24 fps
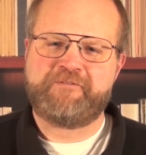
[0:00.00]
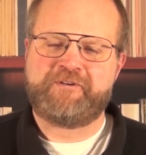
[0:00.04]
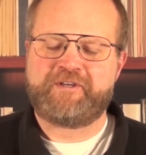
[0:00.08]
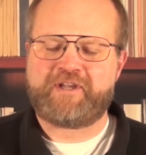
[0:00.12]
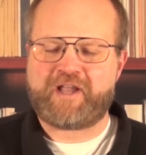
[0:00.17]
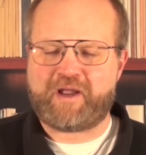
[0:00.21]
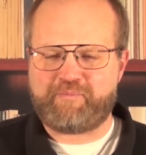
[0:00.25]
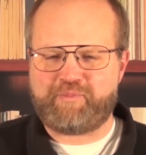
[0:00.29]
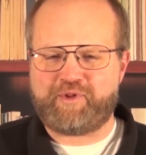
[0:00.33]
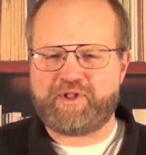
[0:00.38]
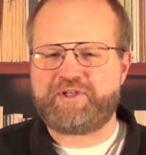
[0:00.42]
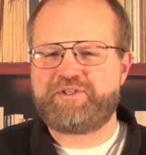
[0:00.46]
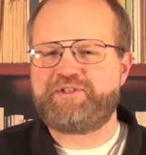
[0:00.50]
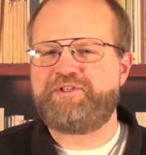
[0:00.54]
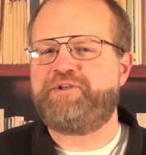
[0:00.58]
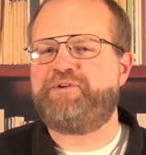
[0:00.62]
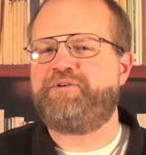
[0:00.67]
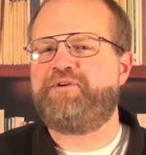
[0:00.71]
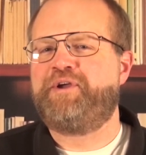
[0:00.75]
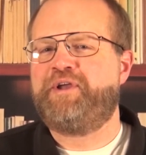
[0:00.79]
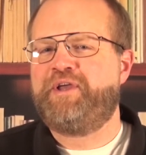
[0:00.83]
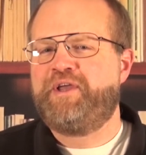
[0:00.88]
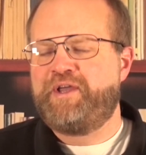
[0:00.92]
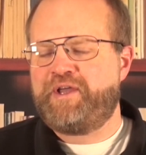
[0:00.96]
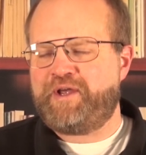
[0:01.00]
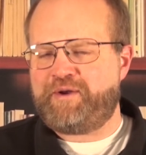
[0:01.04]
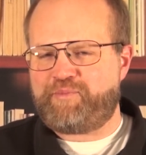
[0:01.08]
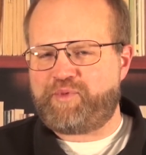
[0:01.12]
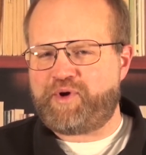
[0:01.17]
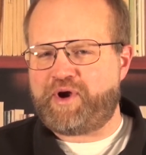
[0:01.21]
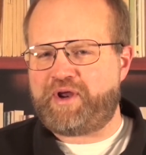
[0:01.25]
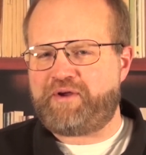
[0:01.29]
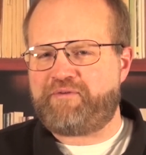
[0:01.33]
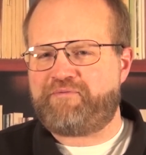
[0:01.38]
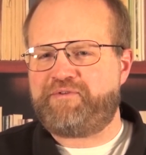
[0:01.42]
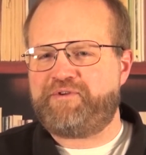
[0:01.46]
God bless you.
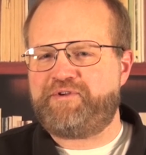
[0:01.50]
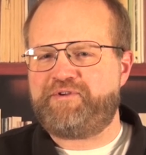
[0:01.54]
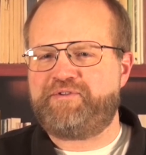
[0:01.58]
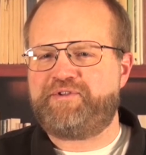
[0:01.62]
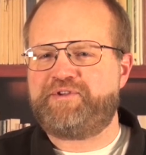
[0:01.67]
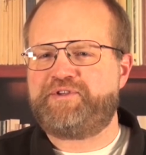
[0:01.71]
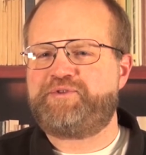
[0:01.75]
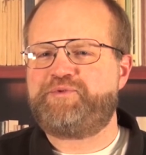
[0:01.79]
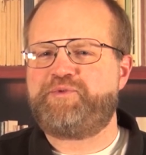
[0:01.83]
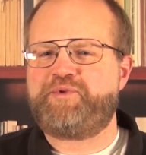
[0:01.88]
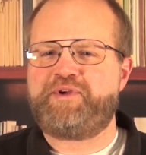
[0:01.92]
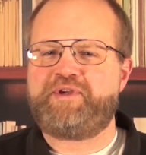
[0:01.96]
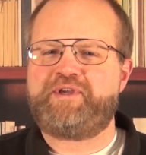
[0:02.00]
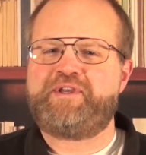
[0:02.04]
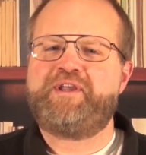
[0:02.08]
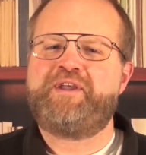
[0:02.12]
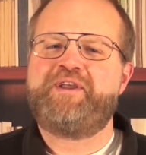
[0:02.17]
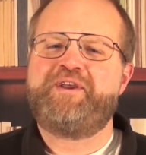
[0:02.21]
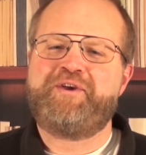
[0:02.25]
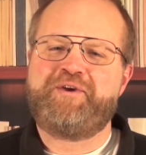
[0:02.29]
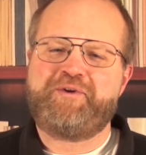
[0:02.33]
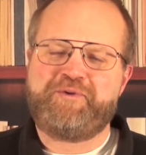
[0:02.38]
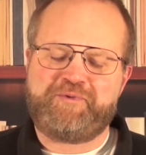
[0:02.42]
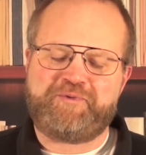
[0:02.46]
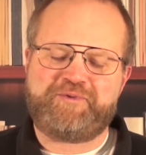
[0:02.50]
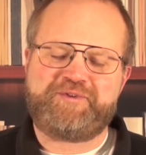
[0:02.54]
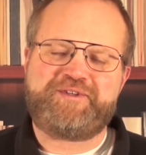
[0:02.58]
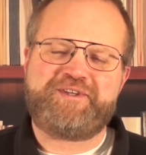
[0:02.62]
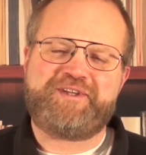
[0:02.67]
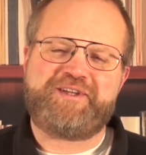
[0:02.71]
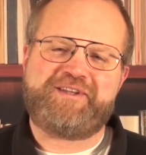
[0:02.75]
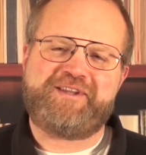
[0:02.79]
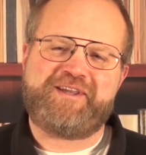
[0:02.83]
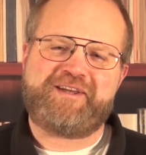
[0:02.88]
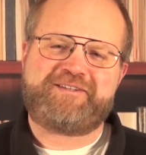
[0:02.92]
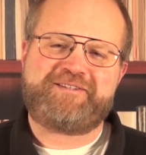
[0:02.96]
Praying for you this week. We'll
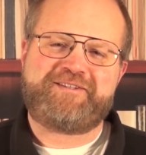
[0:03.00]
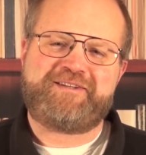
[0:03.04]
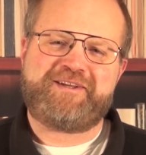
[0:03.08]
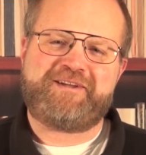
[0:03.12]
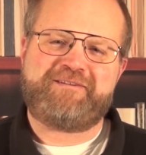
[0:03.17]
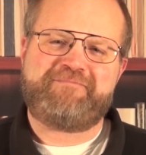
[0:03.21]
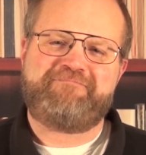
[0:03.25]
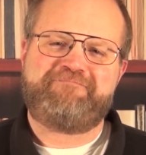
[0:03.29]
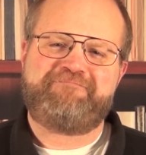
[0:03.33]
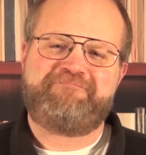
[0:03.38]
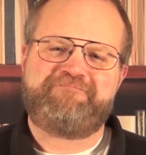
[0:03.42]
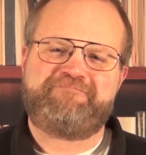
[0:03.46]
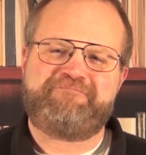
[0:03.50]
see you next time.